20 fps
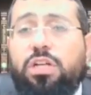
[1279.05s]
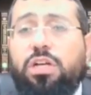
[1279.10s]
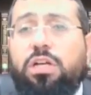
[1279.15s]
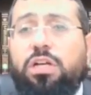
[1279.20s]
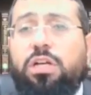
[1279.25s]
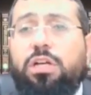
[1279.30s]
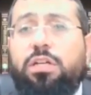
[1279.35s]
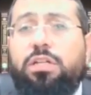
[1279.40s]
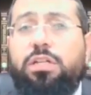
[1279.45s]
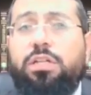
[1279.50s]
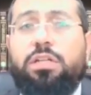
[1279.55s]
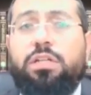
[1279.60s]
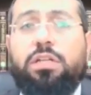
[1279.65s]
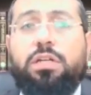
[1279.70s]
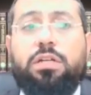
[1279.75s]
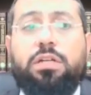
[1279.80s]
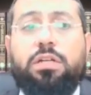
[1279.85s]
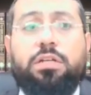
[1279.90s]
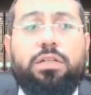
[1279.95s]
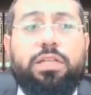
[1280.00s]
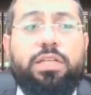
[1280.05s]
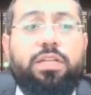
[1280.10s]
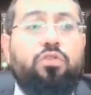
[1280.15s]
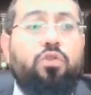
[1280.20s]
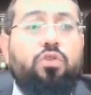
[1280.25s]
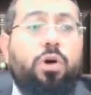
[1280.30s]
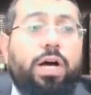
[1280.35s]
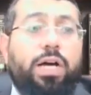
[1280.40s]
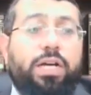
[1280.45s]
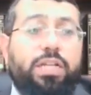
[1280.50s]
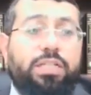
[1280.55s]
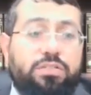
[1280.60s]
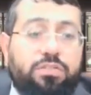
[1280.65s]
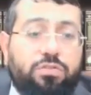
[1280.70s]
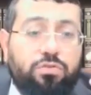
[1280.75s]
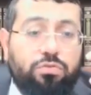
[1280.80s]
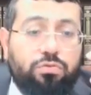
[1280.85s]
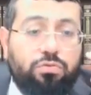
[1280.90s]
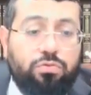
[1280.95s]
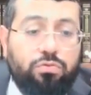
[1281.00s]
Uh, uh, lingoach is
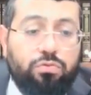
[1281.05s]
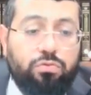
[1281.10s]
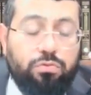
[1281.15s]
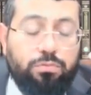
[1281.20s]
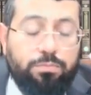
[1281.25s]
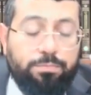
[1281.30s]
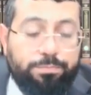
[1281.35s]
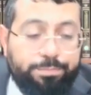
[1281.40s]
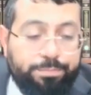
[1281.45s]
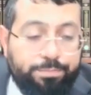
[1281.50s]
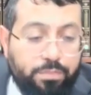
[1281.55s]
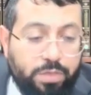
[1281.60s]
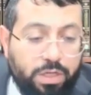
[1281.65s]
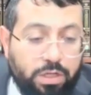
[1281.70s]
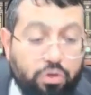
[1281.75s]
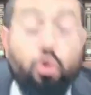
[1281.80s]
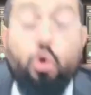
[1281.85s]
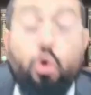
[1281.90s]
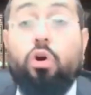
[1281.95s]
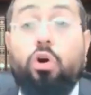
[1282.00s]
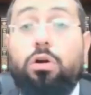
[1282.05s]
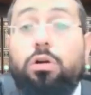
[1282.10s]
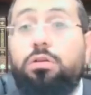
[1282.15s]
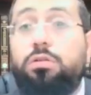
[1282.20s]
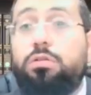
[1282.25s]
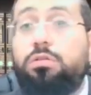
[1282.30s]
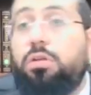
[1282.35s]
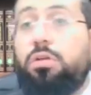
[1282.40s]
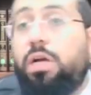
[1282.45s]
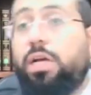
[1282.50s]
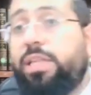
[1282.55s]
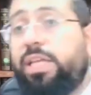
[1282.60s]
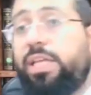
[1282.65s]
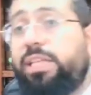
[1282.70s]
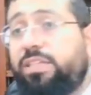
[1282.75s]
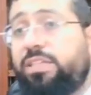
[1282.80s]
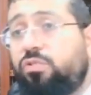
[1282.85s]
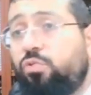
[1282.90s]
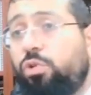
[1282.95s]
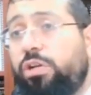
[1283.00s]
to gore. I think
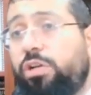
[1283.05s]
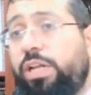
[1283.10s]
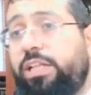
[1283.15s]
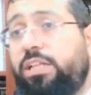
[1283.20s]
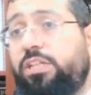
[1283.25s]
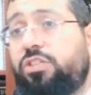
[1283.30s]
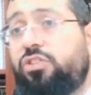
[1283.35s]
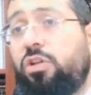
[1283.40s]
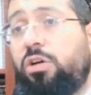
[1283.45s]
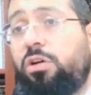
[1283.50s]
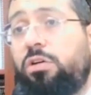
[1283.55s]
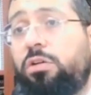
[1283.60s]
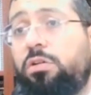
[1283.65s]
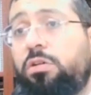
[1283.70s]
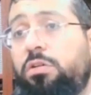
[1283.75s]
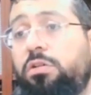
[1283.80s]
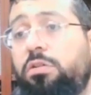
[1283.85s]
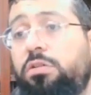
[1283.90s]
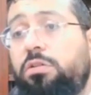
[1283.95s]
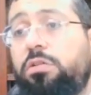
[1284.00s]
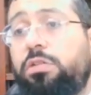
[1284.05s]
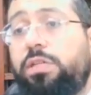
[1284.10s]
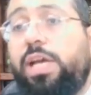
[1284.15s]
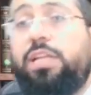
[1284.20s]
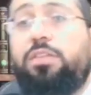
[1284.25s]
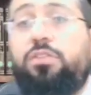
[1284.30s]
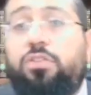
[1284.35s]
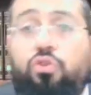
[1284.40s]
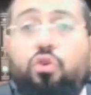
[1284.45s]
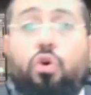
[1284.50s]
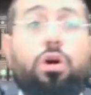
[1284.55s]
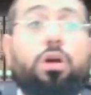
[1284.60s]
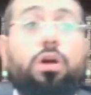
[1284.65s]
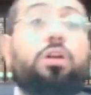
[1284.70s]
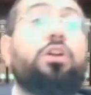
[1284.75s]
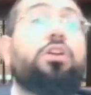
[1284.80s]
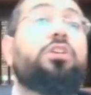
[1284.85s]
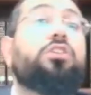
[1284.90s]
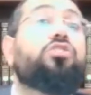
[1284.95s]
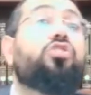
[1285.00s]
that's gore. the word in English. Yes, to gore. Yeah, to, gore.
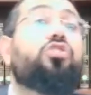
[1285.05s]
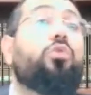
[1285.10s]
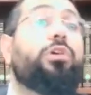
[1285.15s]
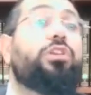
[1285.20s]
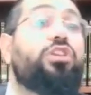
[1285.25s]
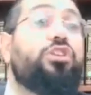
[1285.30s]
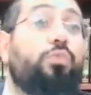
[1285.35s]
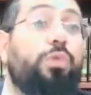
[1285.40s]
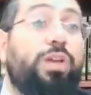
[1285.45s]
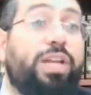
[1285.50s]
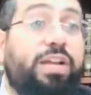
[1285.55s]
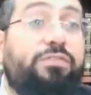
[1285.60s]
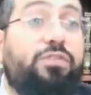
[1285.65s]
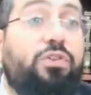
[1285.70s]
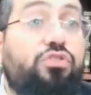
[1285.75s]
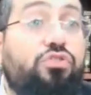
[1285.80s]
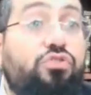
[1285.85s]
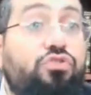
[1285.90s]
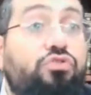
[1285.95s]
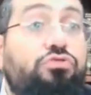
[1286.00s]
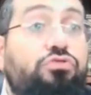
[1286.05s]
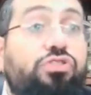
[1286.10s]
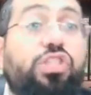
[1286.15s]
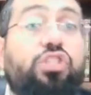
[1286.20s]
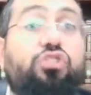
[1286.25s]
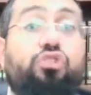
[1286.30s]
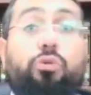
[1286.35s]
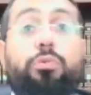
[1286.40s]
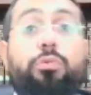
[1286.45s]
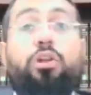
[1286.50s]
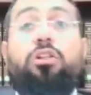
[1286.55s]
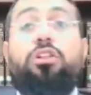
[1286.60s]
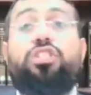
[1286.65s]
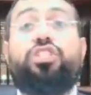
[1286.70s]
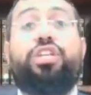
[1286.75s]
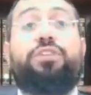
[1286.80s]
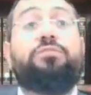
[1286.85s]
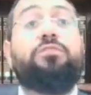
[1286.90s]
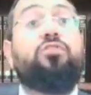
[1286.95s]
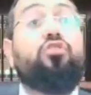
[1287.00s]
to gore. So when you, whenever you use the
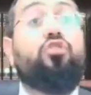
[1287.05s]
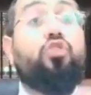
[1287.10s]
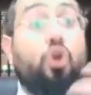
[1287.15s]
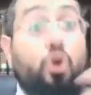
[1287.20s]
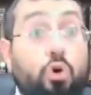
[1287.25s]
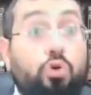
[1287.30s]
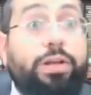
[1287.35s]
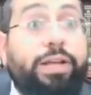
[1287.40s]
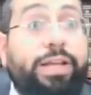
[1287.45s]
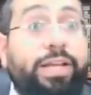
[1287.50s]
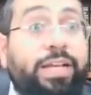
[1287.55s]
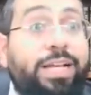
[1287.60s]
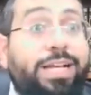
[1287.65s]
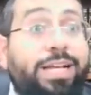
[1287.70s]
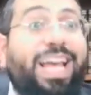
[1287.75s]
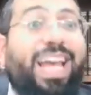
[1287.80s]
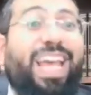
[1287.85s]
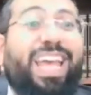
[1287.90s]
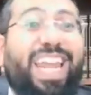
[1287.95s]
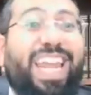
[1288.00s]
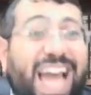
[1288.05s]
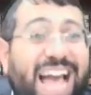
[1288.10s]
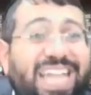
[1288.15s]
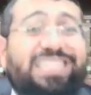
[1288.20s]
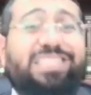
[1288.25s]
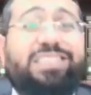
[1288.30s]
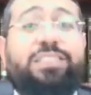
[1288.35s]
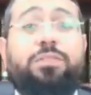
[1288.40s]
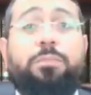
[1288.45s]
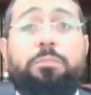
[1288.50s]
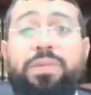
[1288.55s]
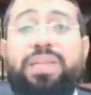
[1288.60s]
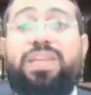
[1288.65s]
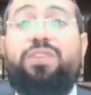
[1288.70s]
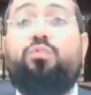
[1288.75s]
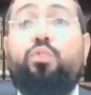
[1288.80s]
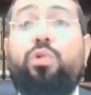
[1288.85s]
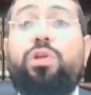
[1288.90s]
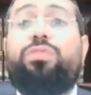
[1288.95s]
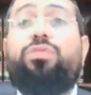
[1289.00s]
terminology of goring, it has to
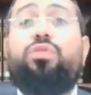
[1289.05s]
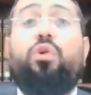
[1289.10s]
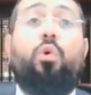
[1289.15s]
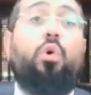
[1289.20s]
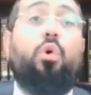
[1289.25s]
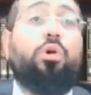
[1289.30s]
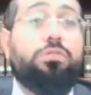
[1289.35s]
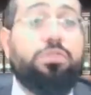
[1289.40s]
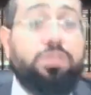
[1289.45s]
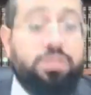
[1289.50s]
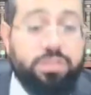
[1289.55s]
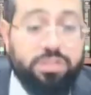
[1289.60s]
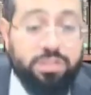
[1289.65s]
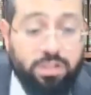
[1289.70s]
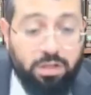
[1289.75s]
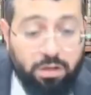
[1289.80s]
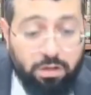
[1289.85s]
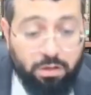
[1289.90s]
be with the horns.